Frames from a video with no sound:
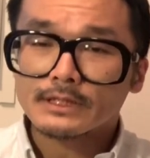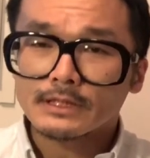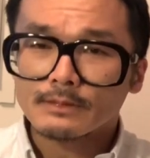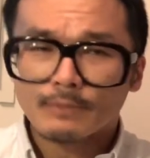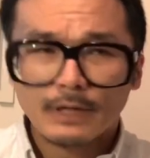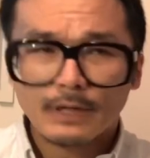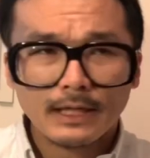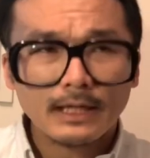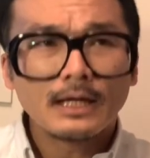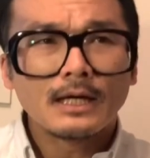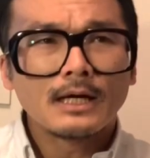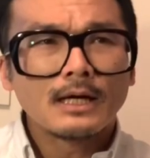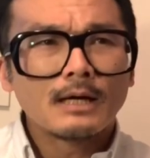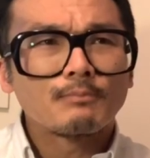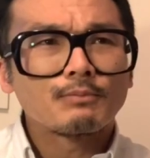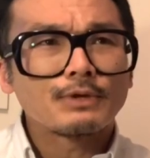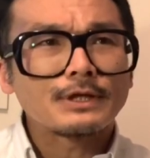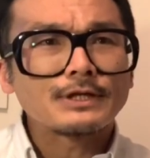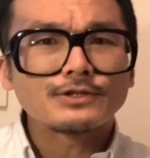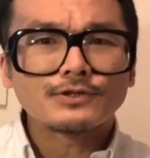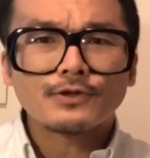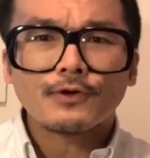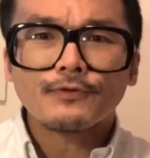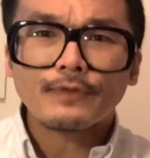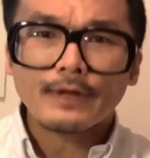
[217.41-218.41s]
But
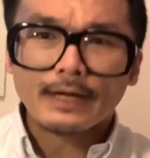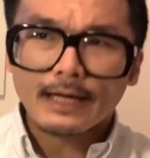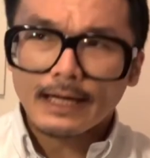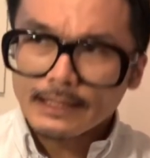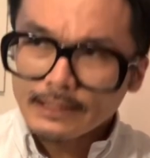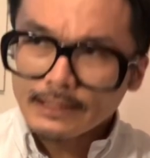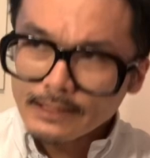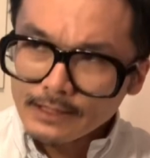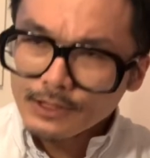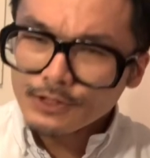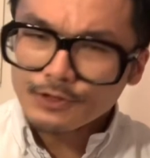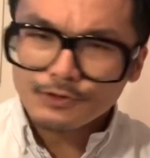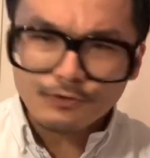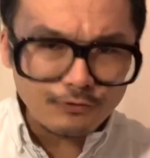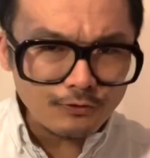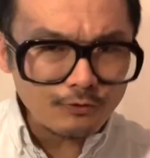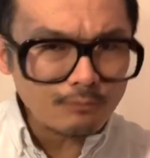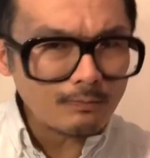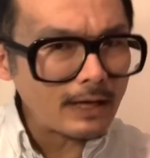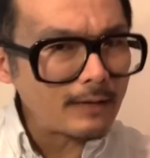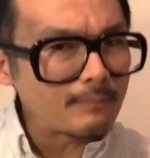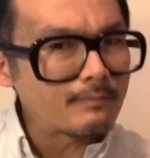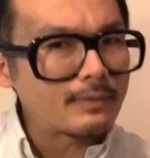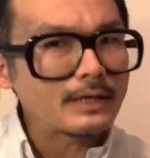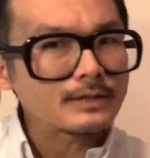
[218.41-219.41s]
please note that I did do
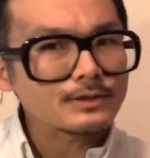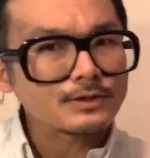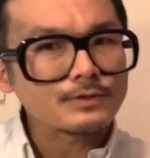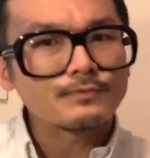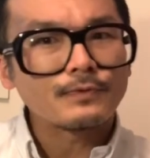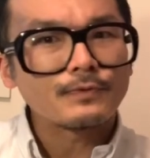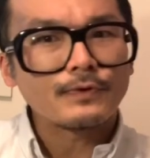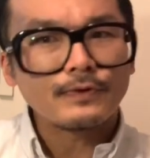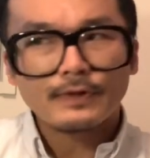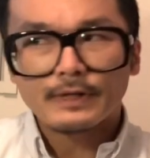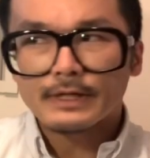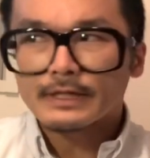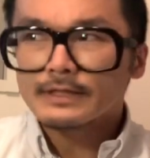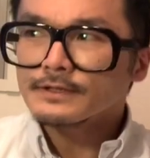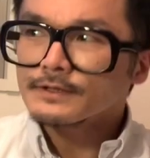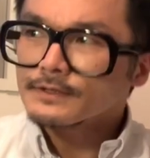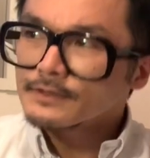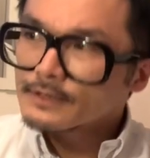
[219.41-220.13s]
my best with this,